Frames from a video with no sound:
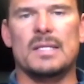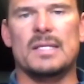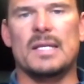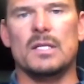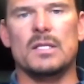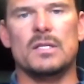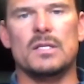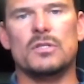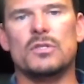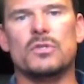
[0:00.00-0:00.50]

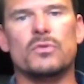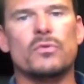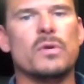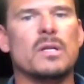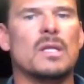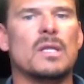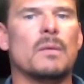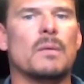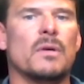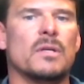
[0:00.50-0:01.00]
then just
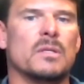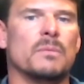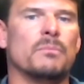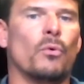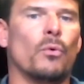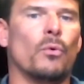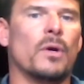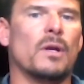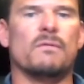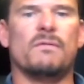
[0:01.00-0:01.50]
treat them as a
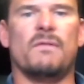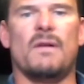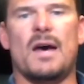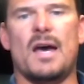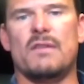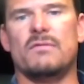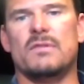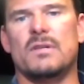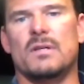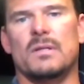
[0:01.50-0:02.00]

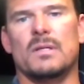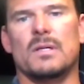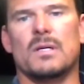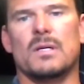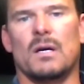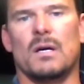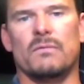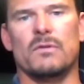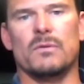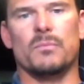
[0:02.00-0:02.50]
0.5 during the
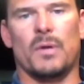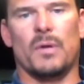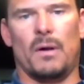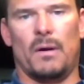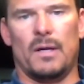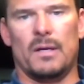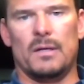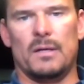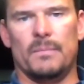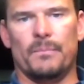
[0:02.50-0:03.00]
covered
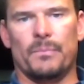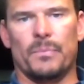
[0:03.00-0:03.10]
period.